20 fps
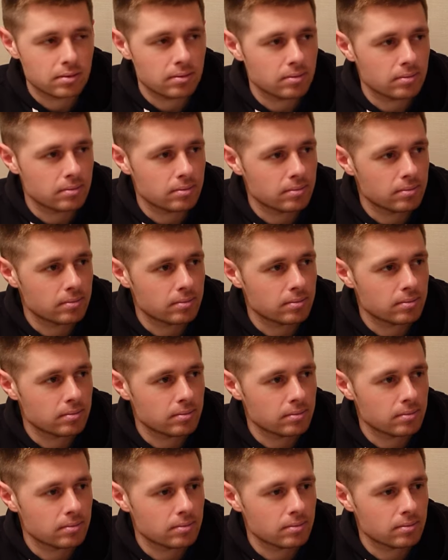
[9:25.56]

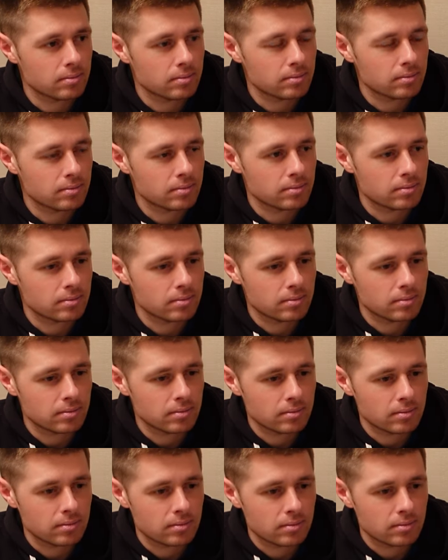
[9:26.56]

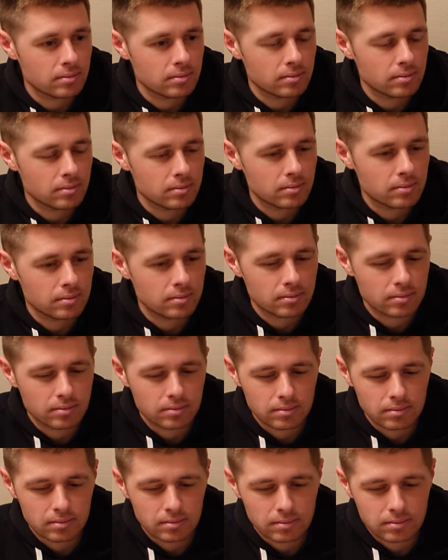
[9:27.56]

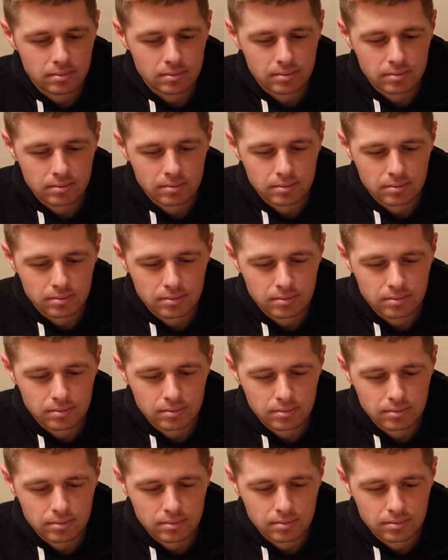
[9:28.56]

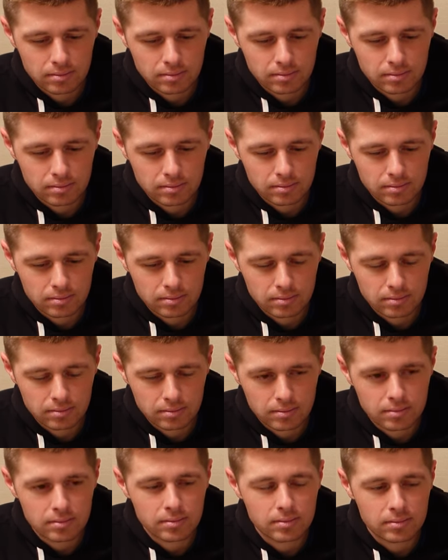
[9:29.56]

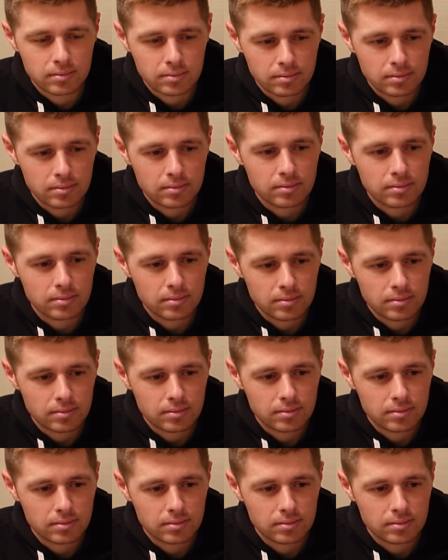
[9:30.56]

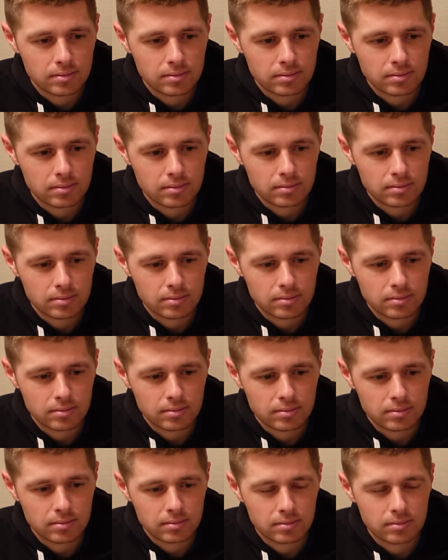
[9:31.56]

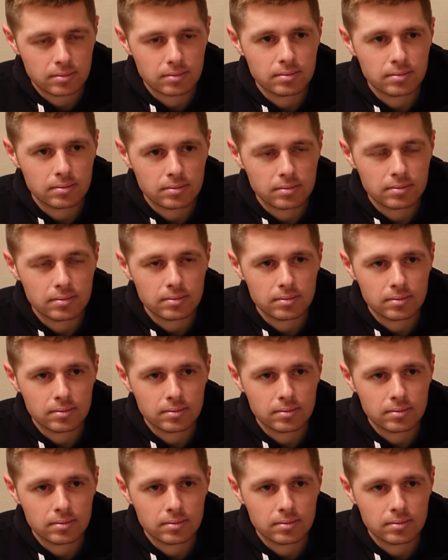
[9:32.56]
This person isn't speaking.